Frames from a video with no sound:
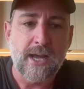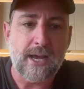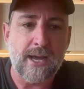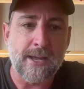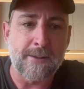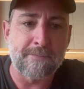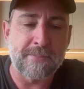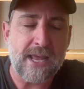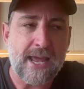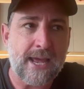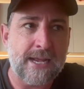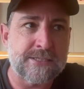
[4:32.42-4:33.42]

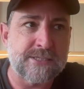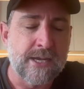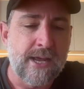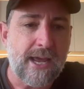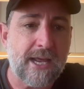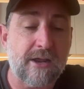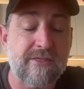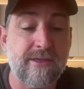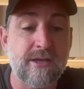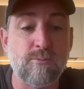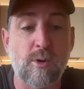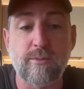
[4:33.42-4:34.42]
And I
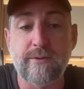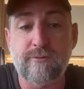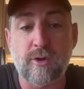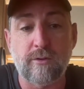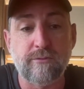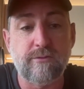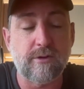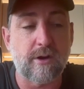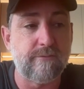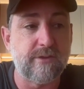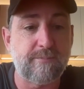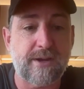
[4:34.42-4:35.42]
think what we've gone through
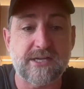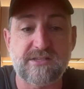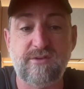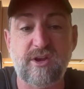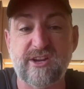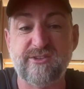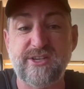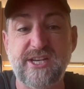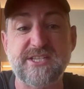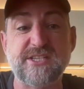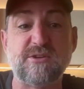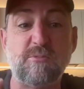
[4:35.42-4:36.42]
over the past few hundred
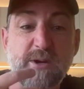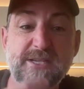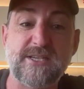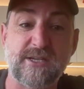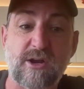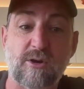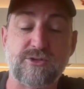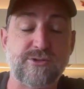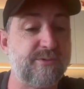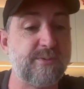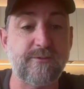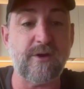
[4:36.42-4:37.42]
years as a Western culture
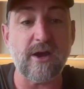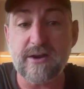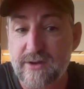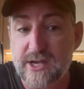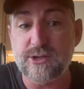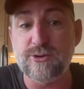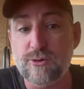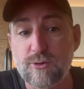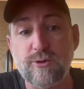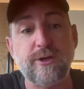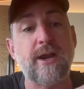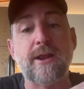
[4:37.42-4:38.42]
is we've kind of
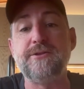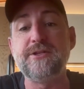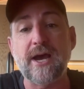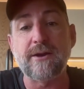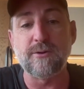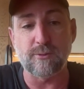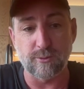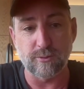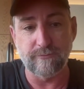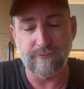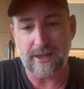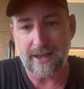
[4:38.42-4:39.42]
ignored and undone all
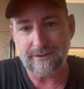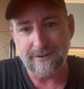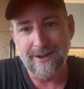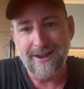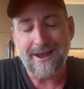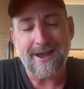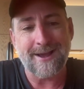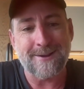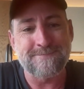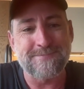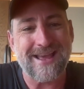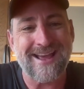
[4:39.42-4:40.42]
of that.
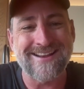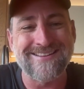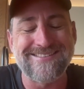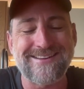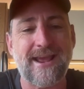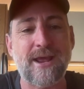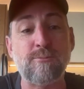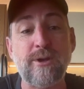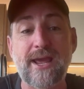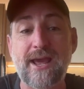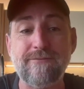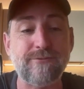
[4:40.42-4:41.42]
And we
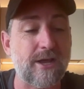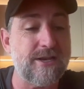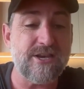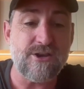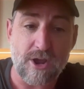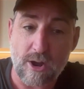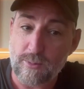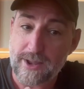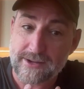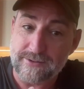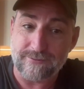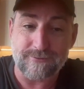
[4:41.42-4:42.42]
have like no
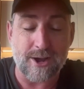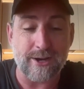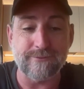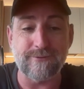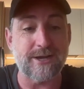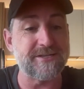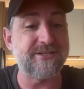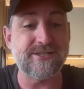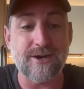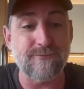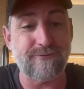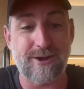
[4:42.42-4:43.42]
end of kind of like
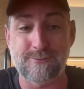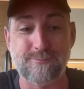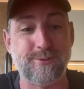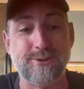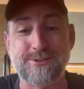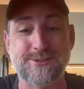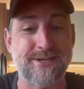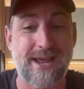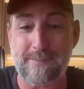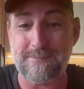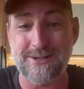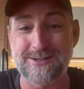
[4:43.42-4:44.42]
self-help books and
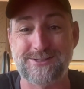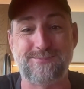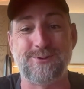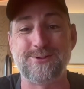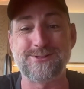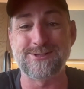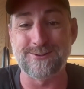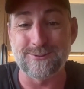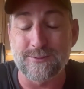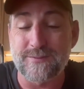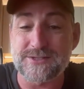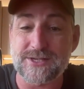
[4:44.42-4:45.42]
happiness books and all
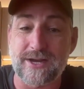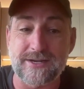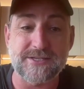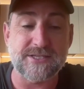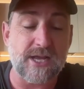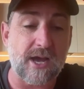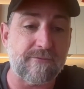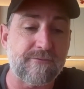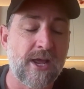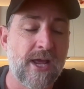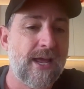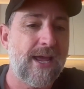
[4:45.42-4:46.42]
of this kind of stuff,
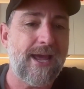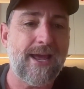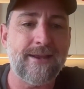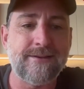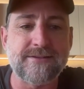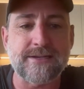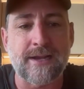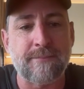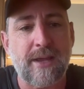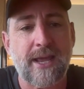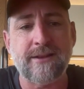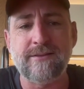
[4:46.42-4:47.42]
and
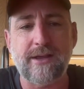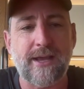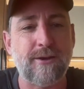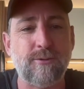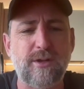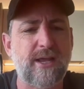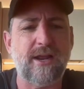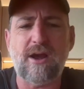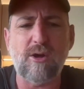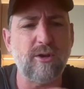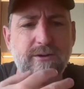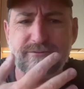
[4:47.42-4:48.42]
a
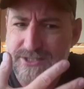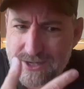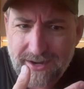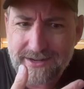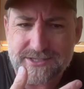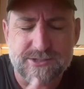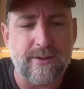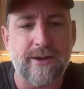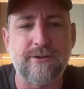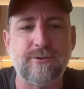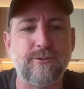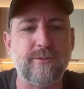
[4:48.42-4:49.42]
whole lot of science around it
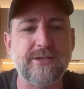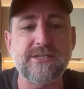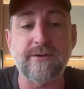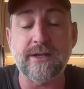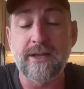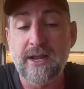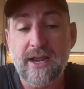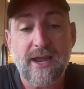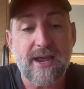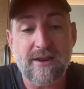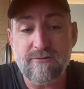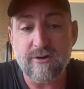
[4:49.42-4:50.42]
and all the rest of it.
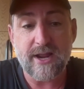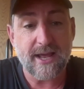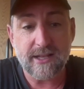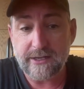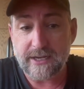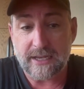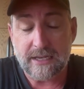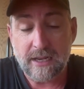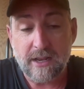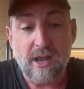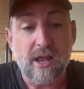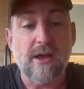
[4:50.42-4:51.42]
In reality,
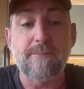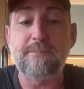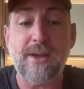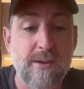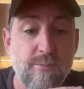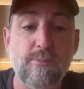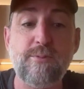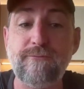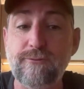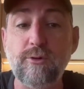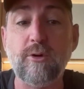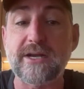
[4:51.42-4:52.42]
people
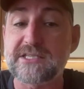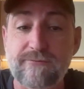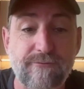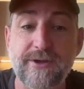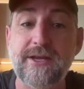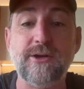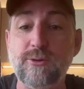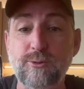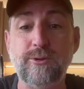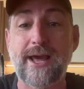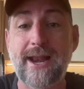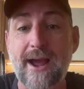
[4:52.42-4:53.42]
before us figured all
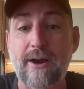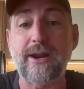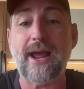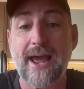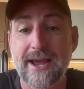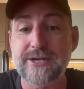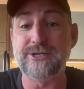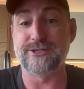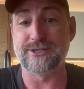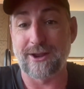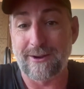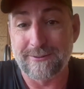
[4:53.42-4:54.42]
that out ages
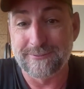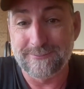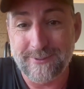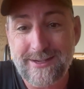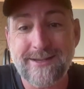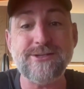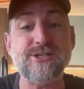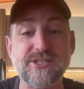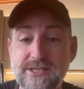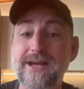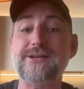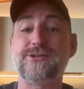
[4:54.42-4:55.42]
ago. we can
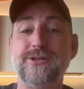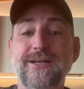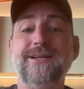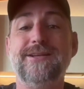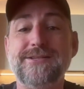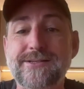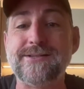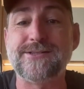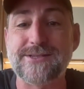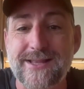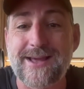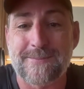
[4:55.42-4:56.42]
just actually listen
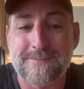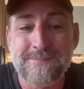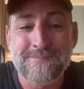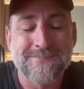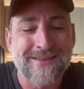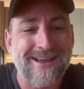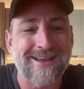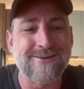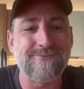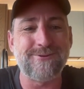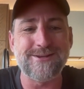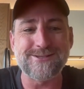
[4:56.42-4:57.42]
to them. And
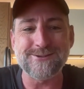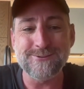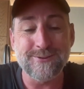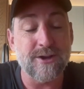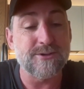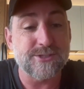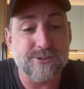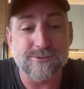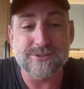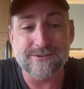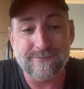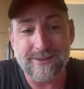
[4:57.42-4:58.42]
if we do those
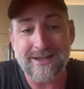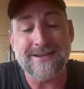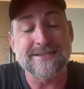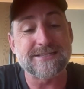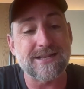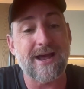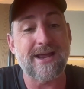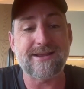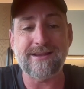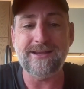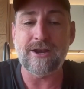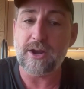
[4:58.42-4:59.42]
sorts of things, like,
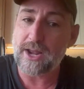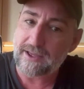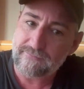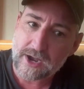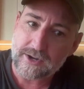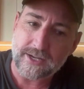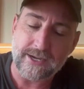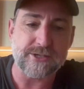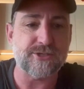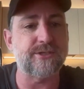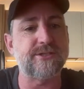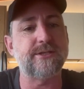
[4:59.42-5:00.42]
have our
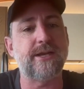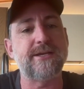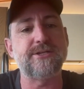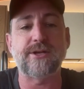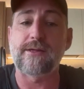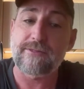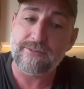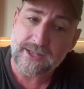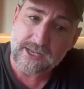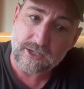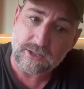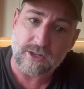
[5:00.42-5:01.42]
connection to nature,
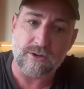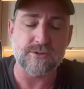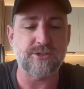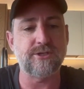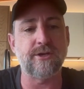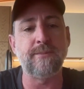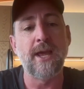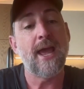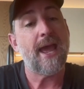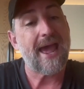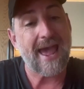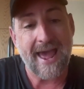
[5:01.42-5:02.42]
think long term,
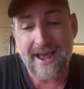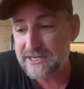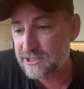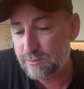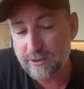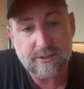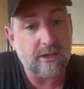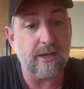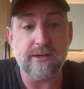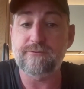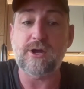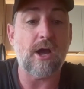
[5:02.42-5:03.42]
act with
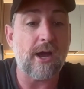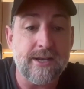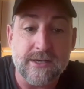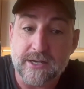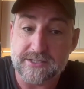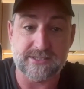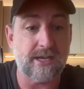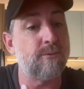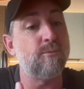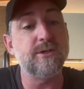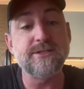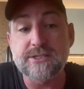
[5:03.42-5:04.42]
kind of kindness and
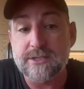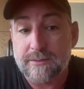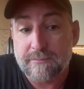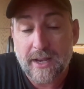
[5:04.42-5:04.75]
wisdom,